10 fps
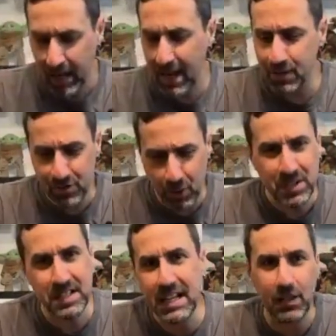And it was
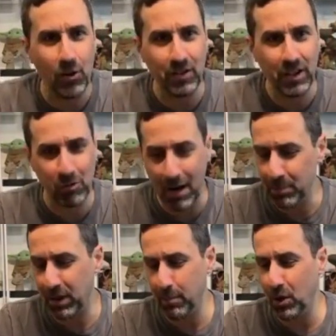always neat holding a
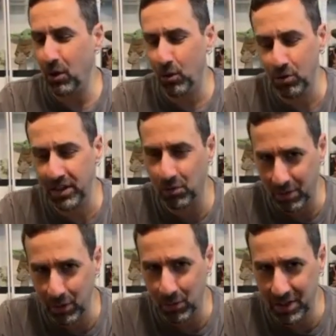replica, but holding the
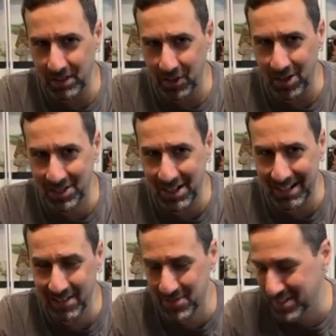real one at the
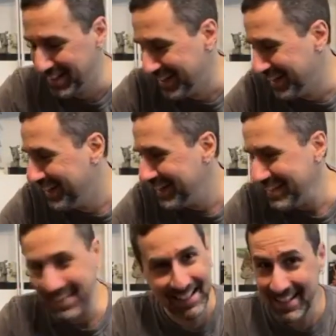archives,
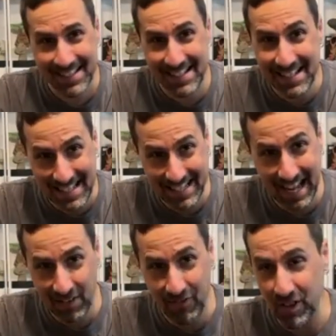it's an
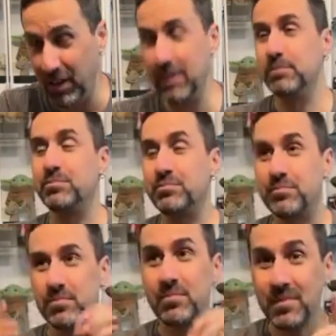insane
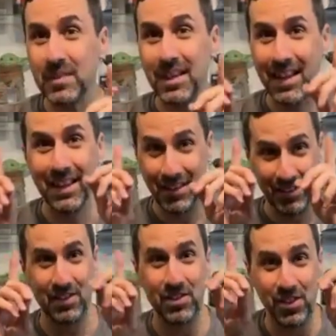feeling.
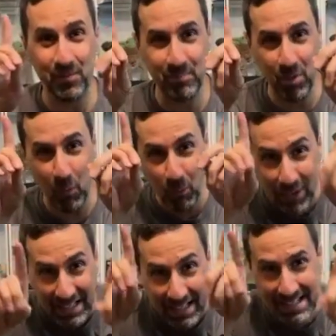Mm-hmm. The
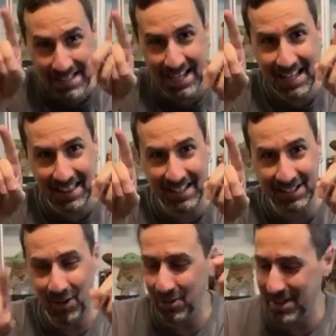really insane thing,
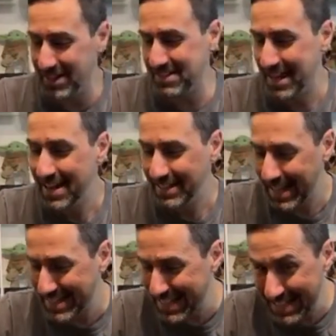though, is
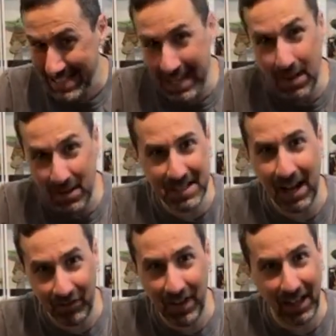that's the same
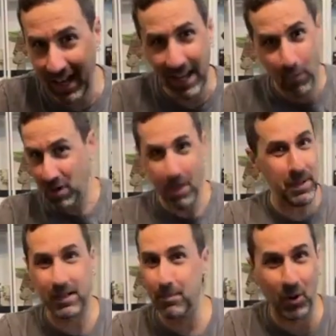exact feeling I get when I
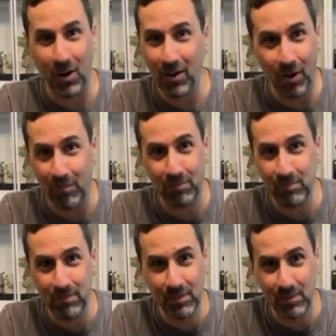pick up our
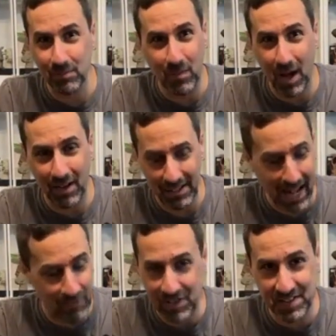
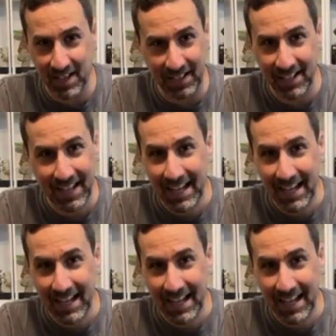gaffy stick.